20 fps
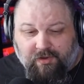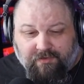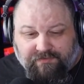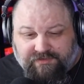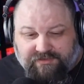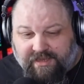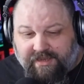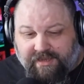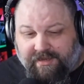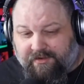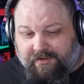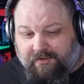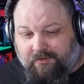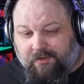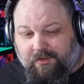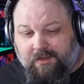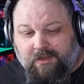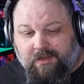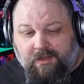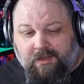
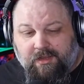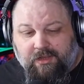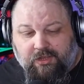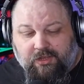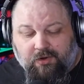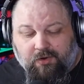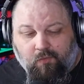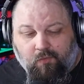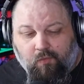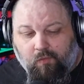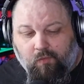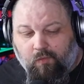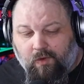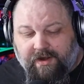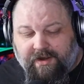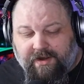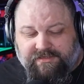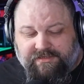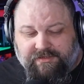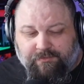scale, what
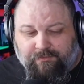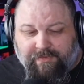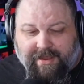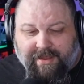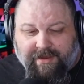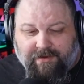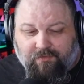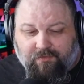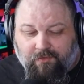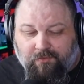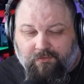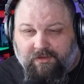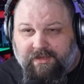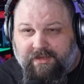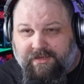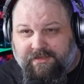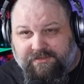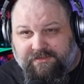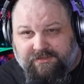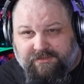is a macro
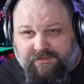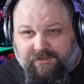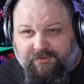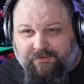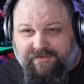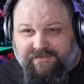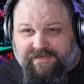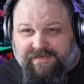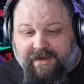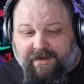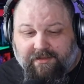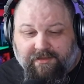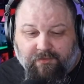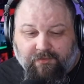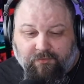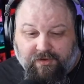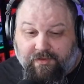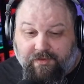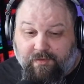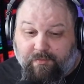lens, exactly, and
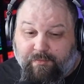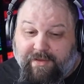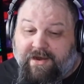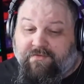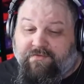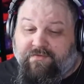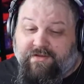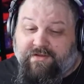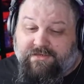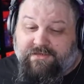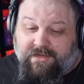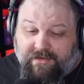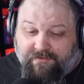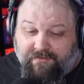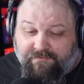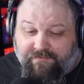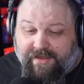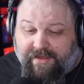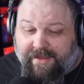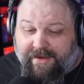what are the benefits
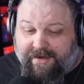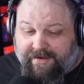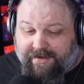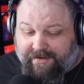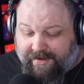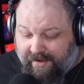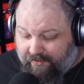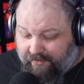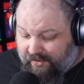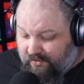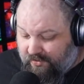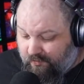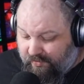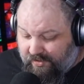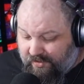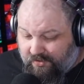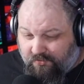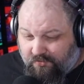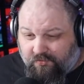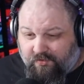of that, and how can you
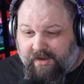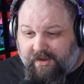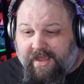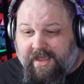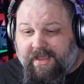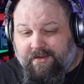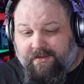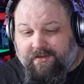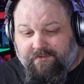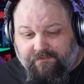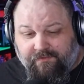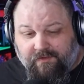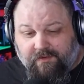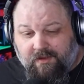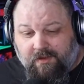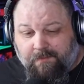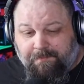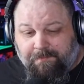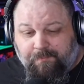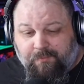be creative,
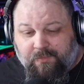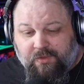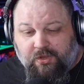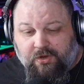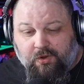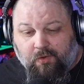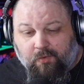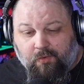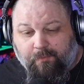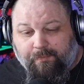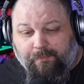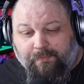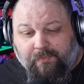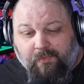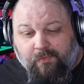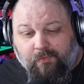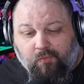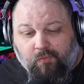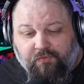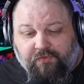
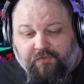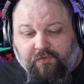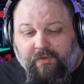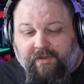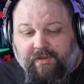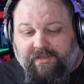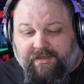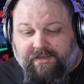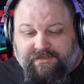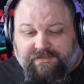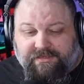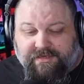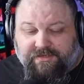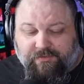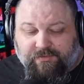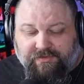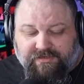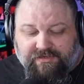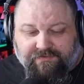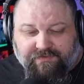doing these things
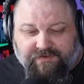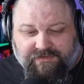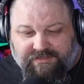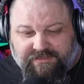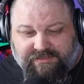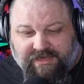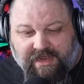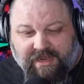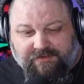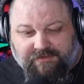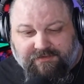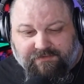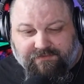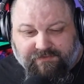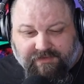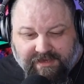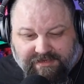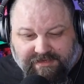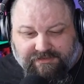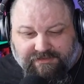with different styles of
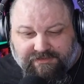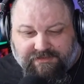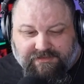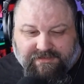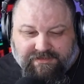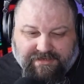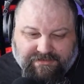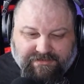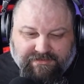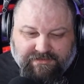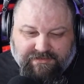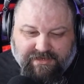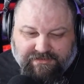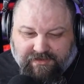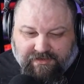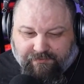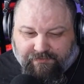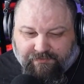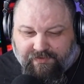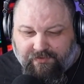lenses. And that's
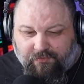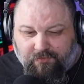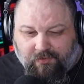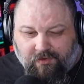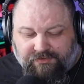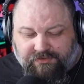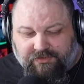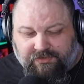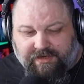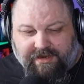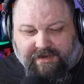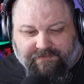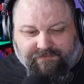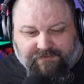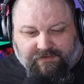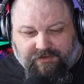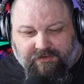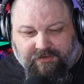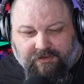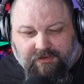something that we're also going to have
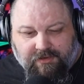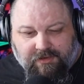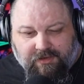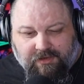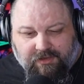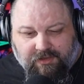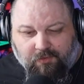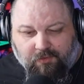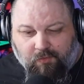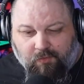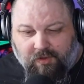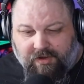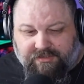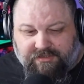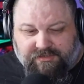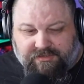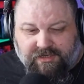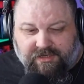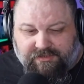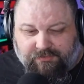to want to
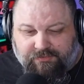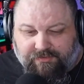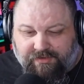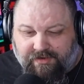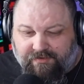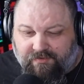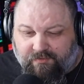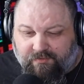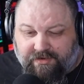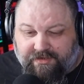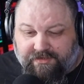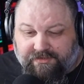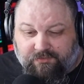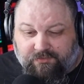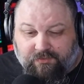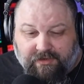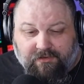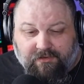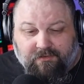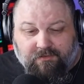discuss with everybody as
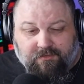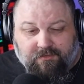well.